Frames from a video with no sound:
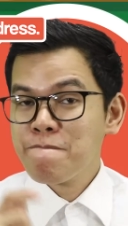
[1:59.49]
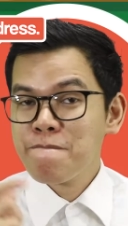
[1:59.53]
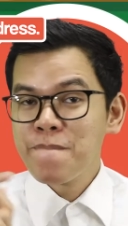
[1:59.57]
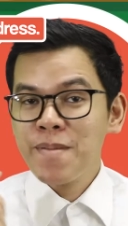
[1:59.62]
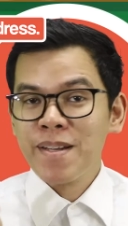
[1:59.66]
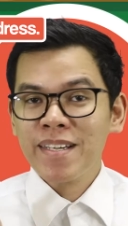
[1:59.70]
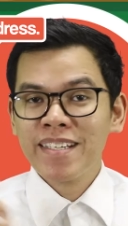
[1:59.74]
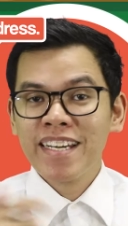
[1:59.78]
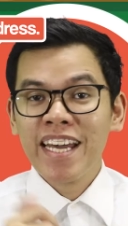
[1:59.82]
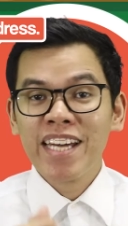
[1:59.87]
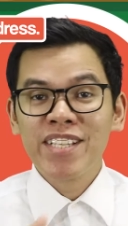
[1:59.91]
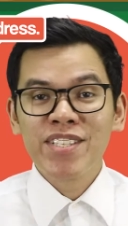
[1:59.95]

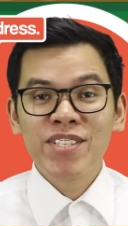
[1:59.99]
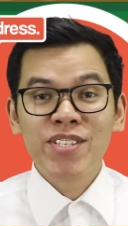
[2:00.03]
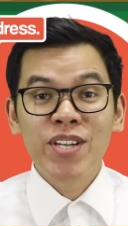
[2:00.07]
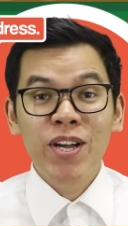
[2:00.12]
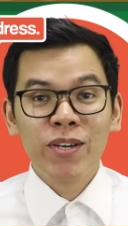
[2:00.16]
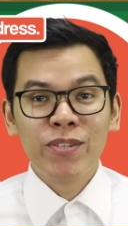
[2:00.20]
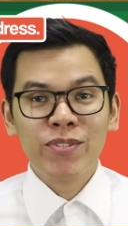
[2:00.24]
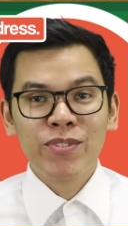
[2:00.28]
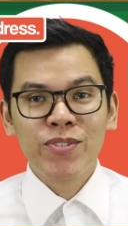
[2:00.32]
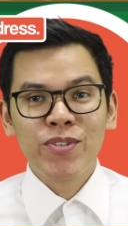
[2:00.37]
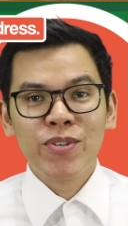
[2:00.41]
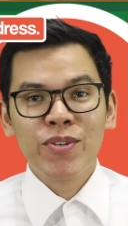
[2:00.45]
Let's go
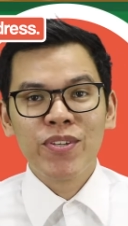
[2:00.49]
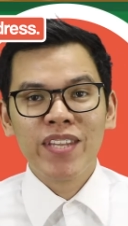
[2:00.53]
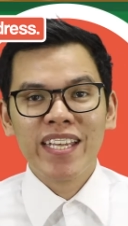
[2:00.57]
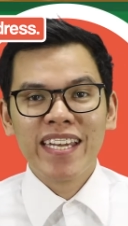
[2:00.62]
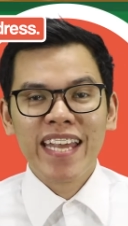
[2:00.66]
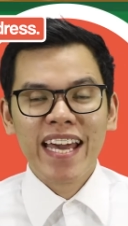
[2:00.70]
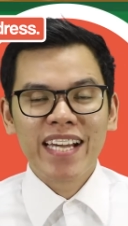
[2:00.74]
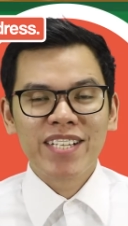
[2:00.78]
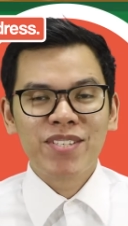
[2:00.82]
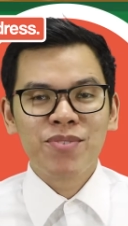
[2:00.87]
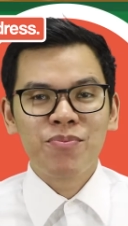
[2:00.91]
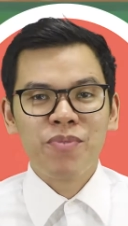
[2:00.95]
to the
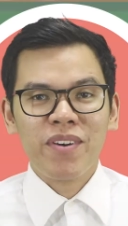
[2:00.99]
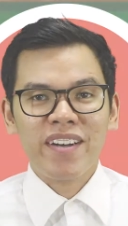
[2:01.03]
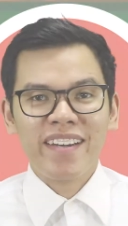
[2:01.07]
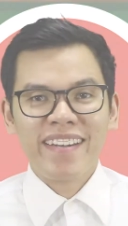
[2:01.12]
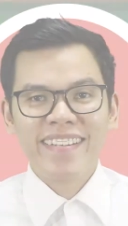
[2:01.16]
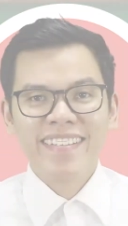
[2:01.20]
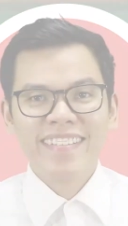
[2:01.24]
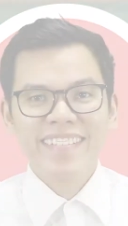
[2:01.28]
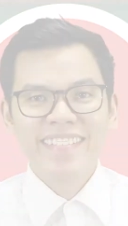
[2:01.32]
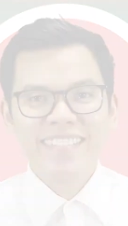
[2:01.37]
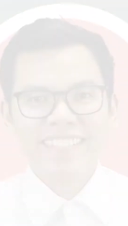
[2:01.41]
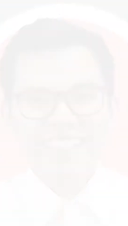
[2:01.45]
next one.
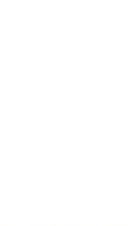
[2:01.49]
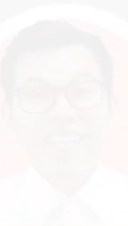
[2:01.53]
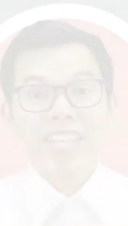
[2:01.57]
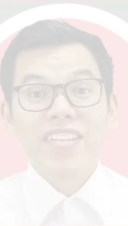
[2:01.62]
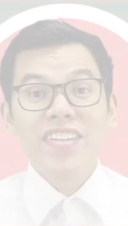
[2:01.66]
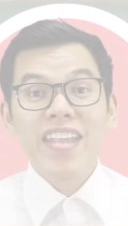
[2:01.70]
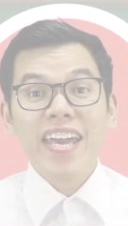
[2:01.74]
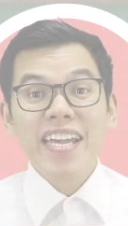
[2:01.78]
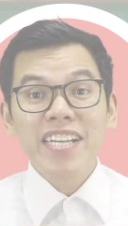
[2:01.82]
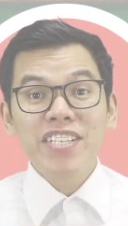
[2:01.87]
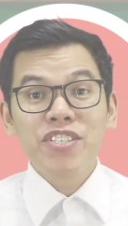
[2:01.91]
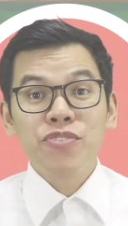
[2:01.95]
The
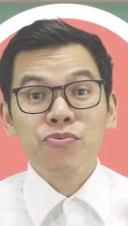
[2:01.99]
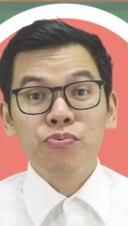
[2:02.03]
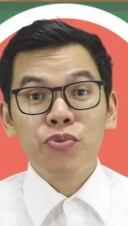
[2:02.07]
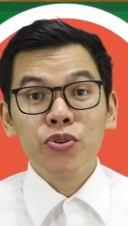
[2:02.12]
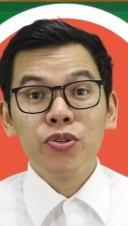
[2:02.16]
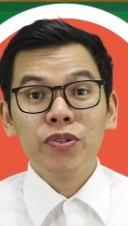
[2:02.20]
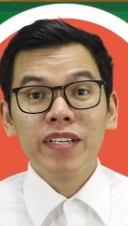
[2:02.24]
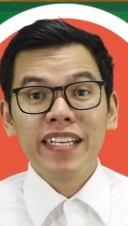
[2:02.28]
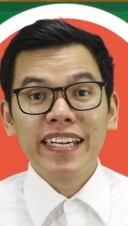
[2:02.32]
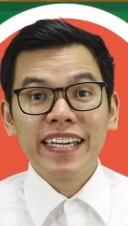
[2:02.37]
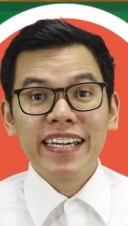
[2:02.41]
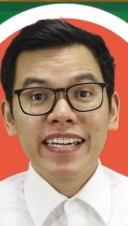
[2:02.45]
next
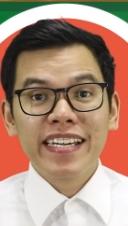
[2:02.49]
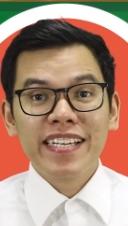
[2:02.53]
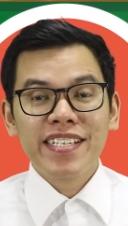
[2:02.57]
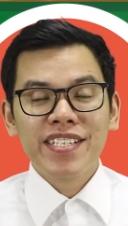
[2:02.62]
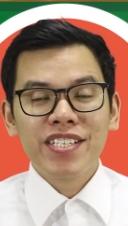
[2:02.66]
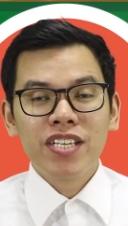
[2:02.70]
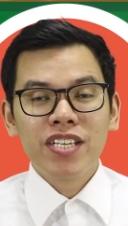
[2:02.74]
rule is